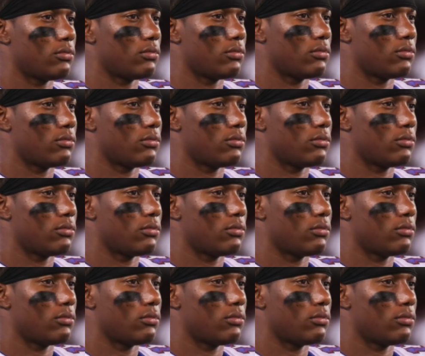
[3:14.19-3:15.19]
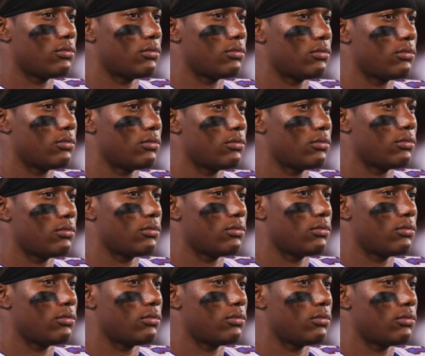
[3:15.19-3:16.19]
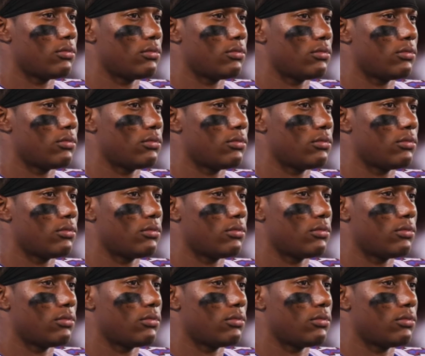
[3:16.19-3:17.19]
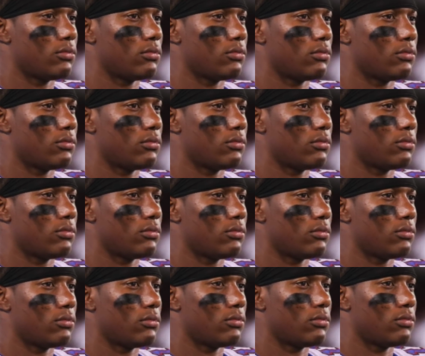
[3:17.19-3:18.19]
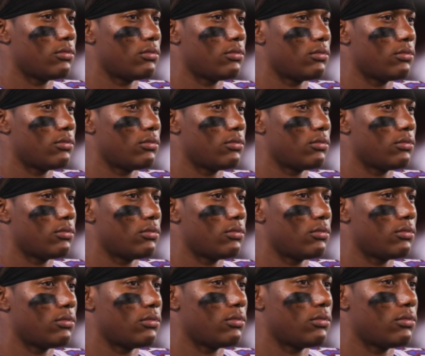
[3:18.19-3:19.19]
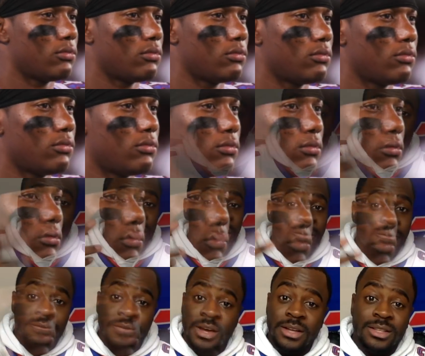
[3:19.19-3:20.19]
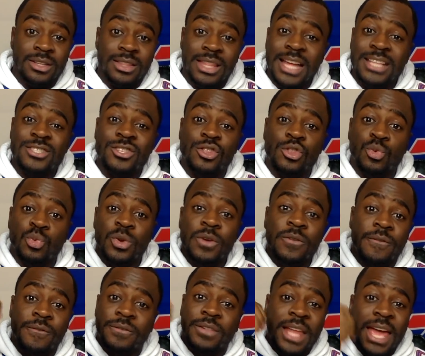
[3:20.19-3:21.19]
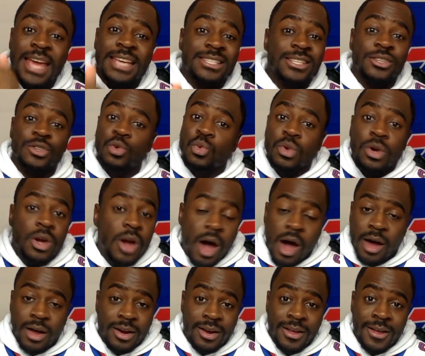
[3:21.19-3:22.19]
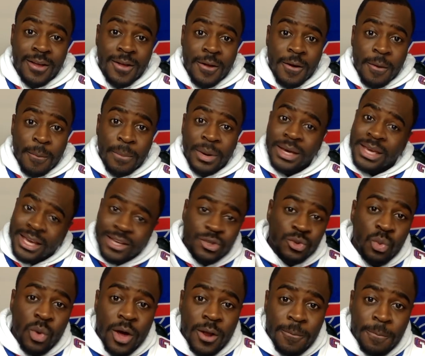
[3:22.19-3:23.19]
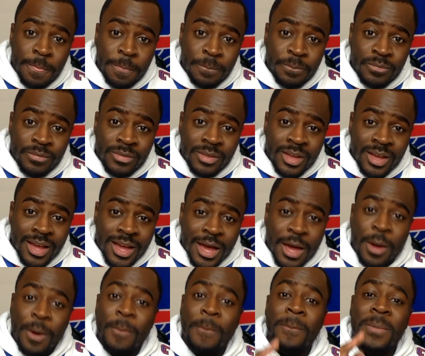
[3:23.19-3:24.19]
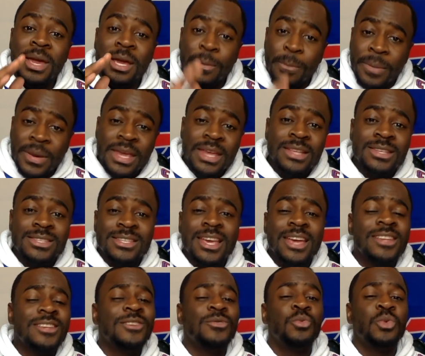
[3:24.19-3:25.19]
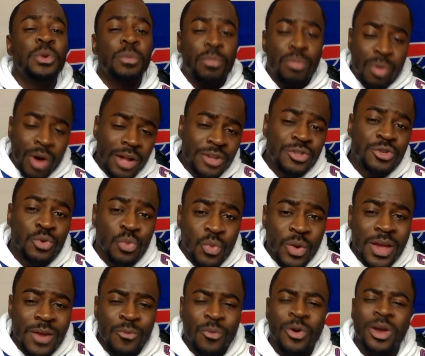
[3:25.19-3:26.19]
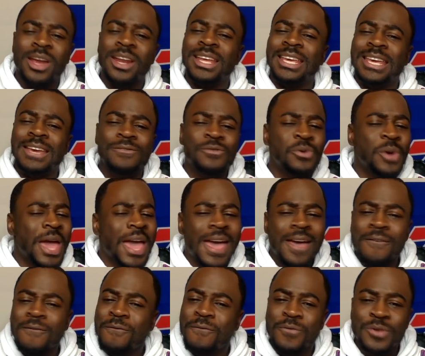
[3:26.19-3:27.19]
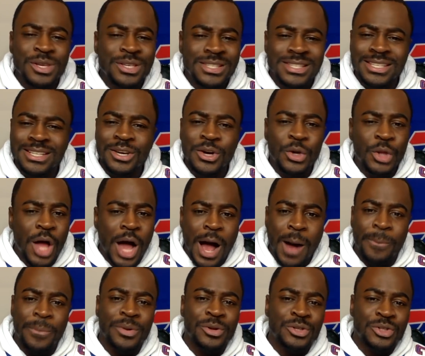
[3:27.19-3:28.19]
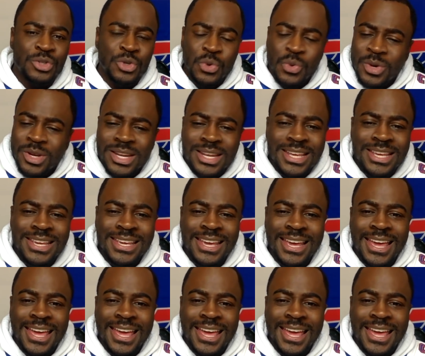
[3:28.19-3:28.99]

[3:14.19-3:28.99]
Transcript: by Zay Jones where to line up, what route to run, what to do. Dude, that's the trifecta. That's 3 flags and you gone. But guess what? McBean said, we brought you in. We're going to give you every single opportunity